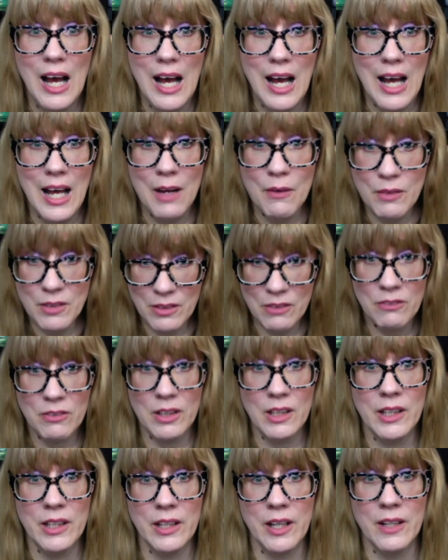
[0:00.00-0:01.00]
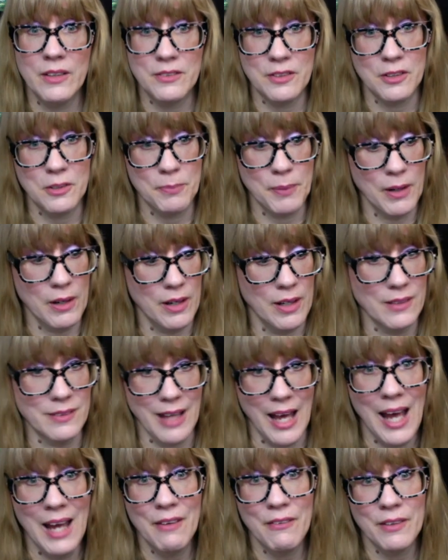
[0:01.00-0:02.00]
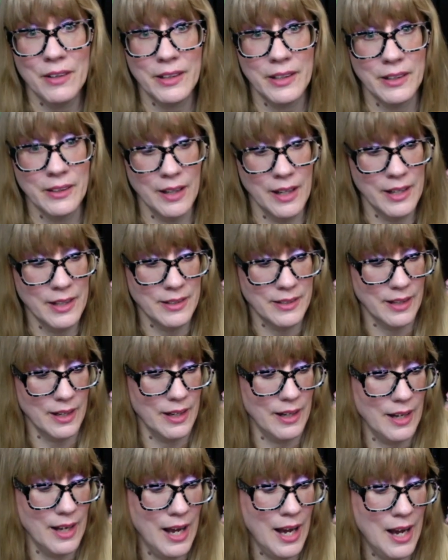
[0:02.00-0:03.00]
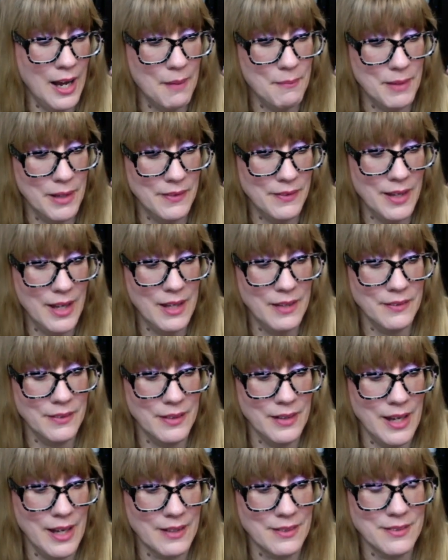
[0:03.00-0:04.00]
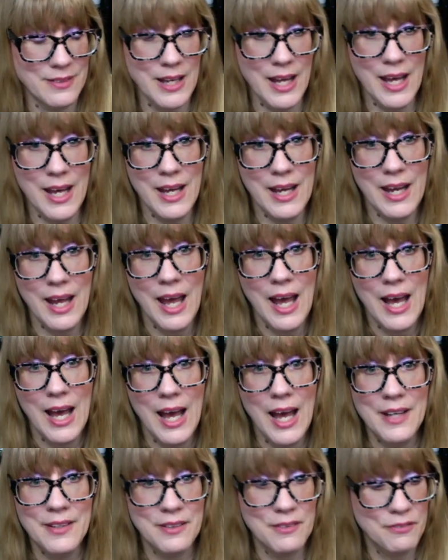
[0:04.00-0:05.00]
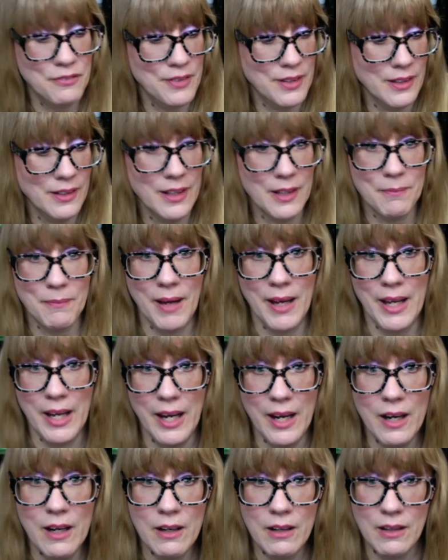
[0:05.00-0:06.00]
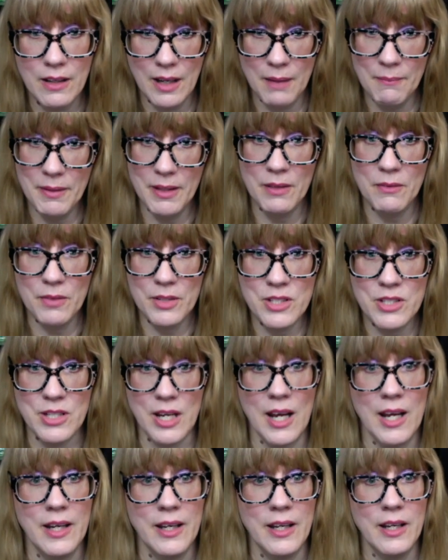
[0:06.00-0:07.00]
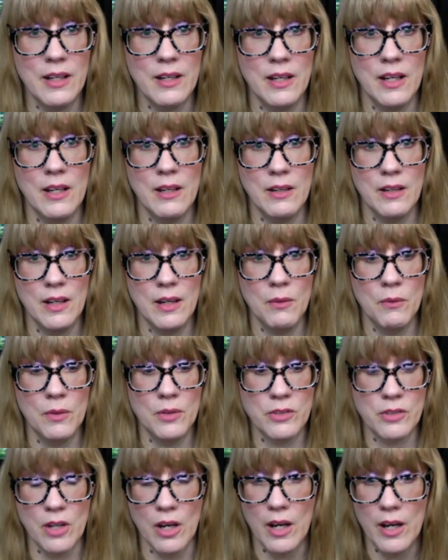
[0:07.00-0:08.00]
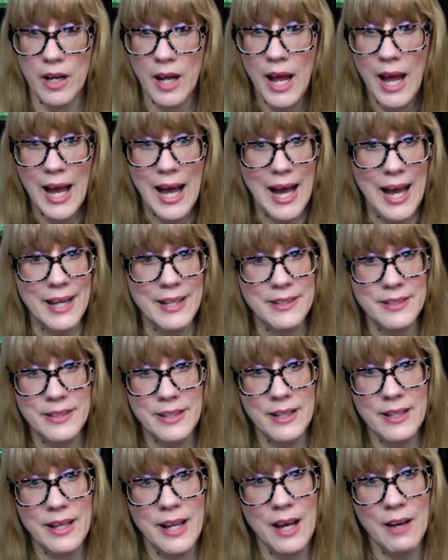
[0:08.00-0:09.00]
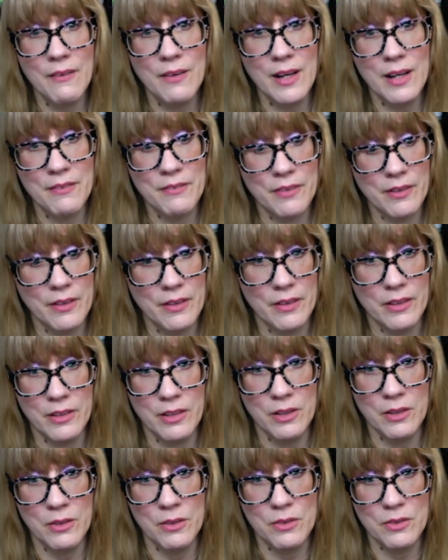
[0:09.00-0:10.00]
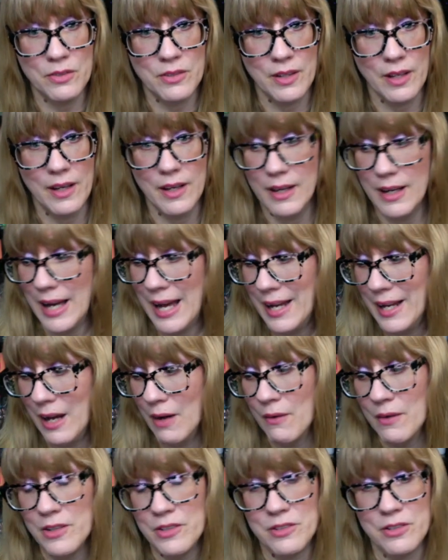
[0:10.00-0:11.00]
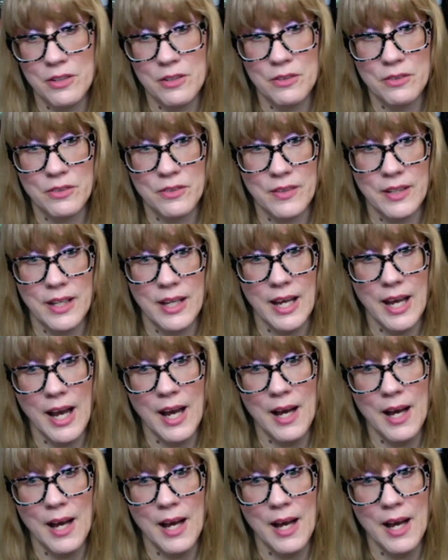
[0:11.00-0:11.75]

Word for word: It was a really nice experience. I really liked it. And then the next day, I did feel like my hair, I mean, it was shiny. It was good. I did, however, use, I always use the